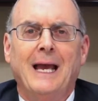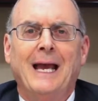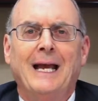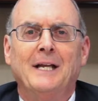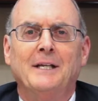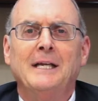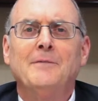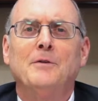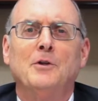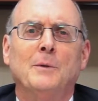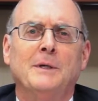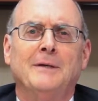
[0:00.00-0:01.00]
And
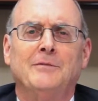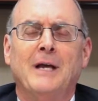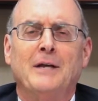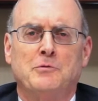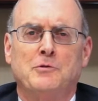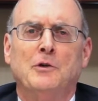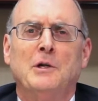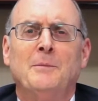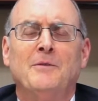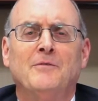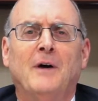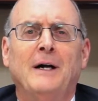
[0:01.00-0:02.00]
even though a gift tax return
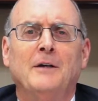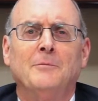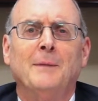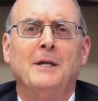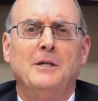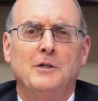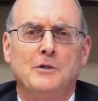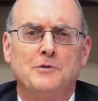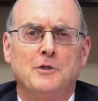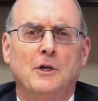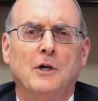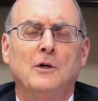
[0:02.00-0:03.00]
had been filed many
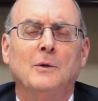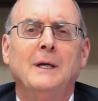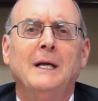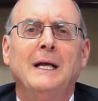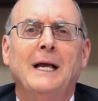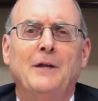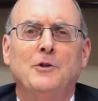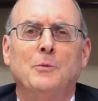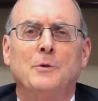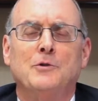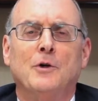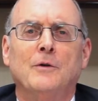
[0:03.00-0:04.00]
years ago and
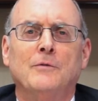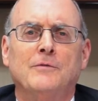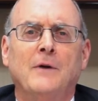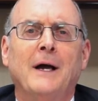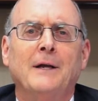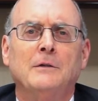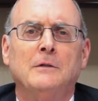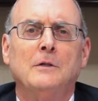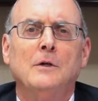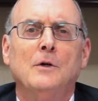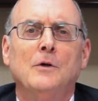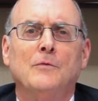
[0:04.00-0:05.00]
the return
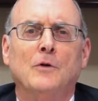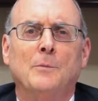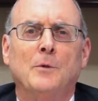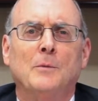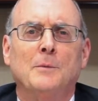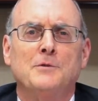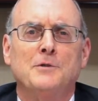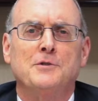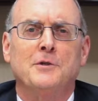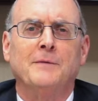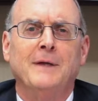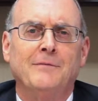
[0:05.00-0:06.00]
final for
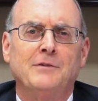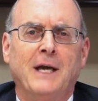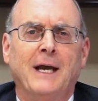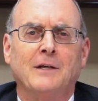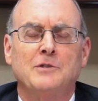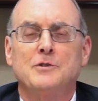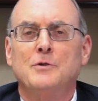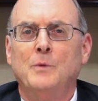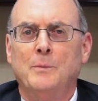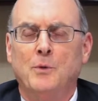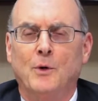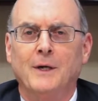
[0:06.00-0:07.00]
purposes of gift tax
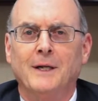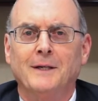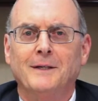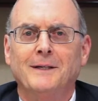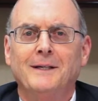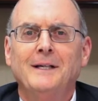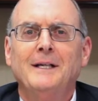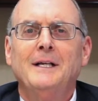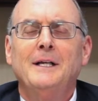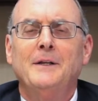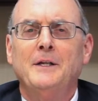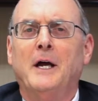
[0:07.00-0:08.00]
reporting,
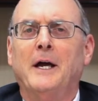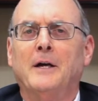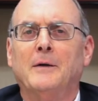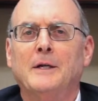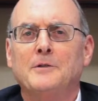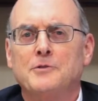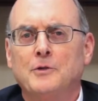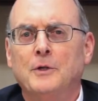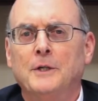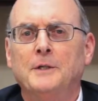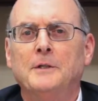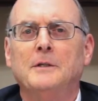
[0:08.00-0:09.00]
the IRS
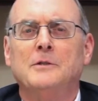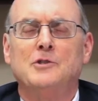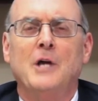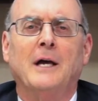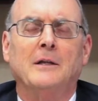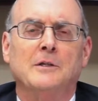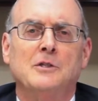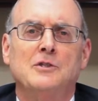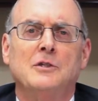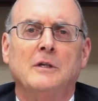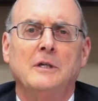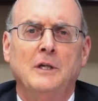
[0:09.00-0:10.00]
could
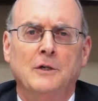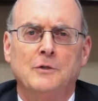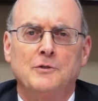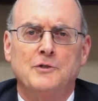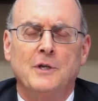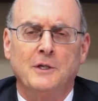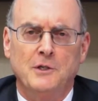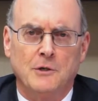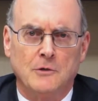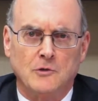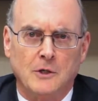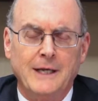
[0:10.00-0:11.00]
challenge years and
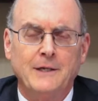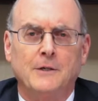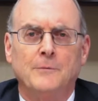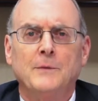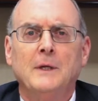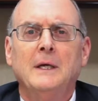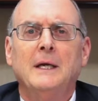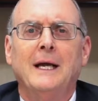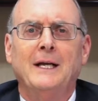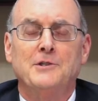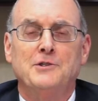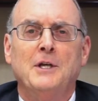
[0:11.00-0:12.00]
years later
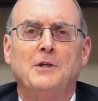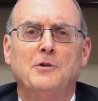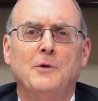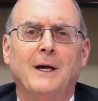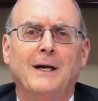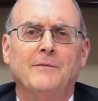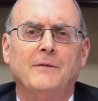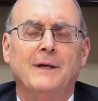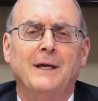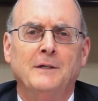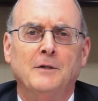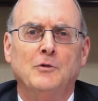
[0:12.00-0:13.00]
and seek to have
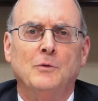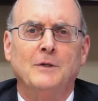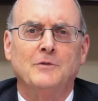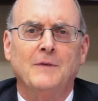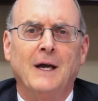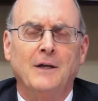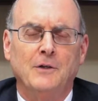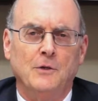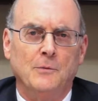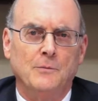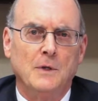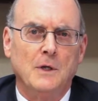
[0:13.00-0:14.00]
an increased value.